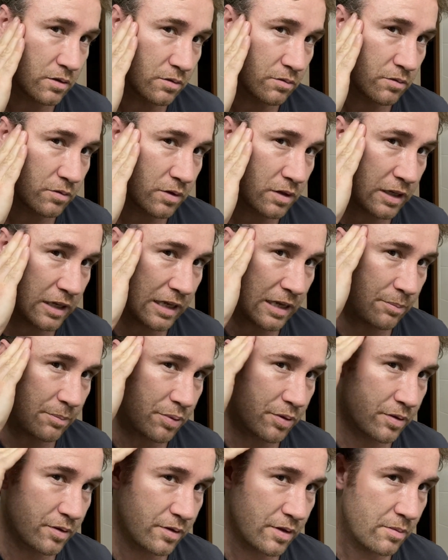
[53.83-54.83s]

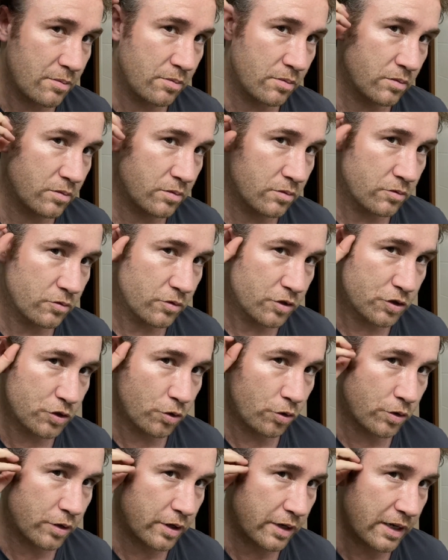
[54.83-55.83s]
clip them
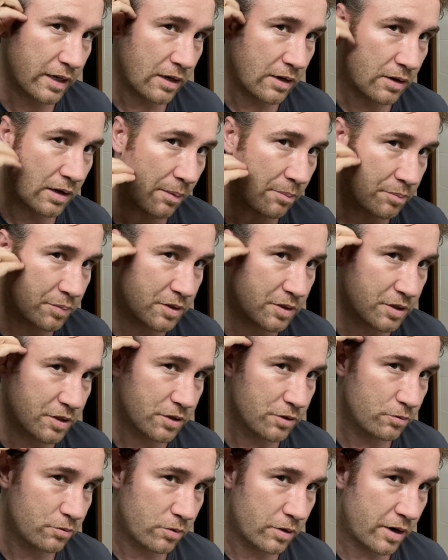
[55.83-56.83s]
short up to
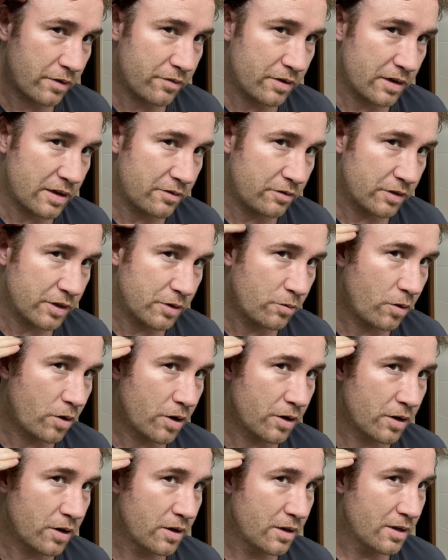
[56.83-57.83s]
whatever level you
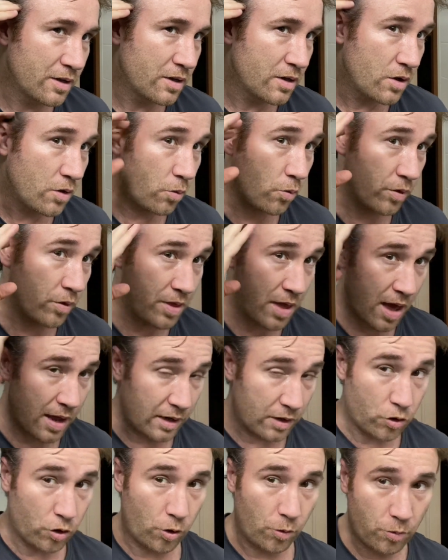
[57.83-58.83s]
want without
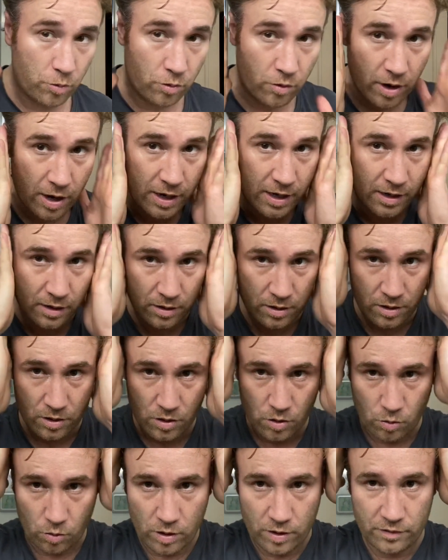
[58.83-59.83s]
incorporating
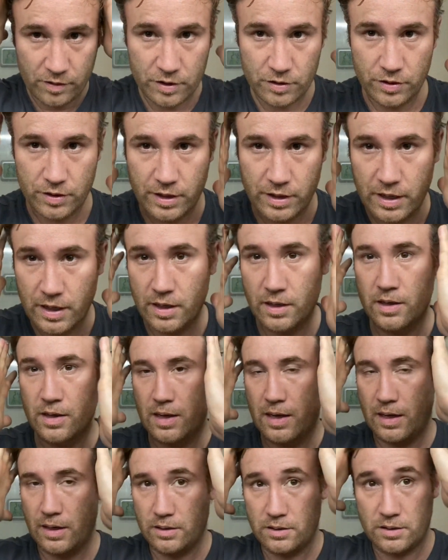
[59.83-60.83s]
whatever you do here
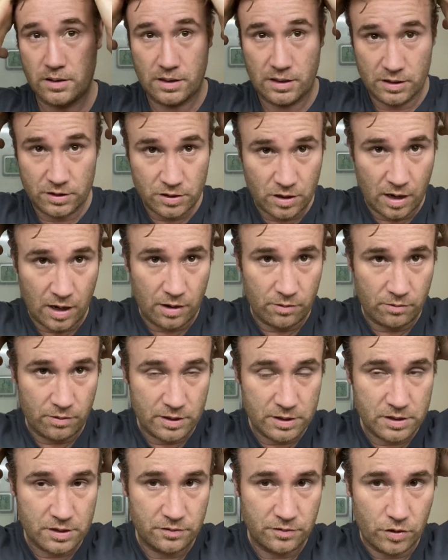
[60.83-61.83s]
into the entire
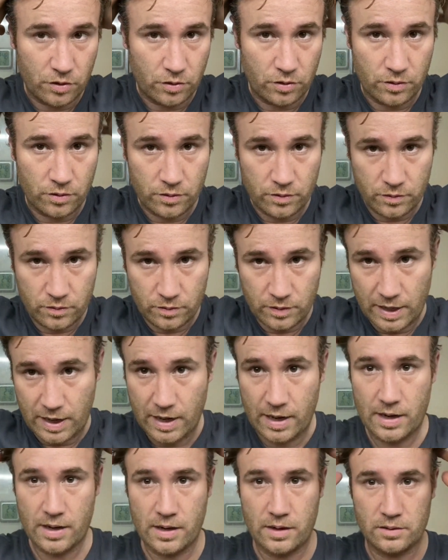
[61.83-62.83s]
rest of your
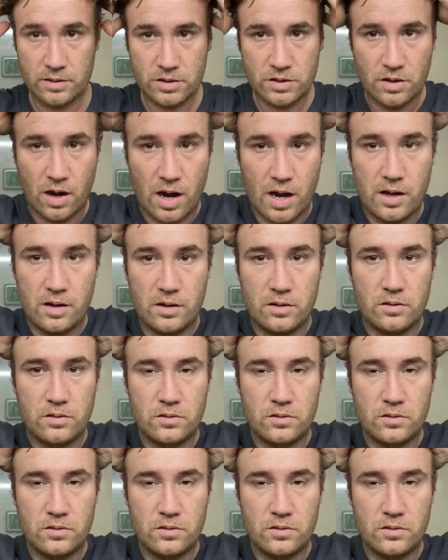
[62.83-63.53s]
hairstyle.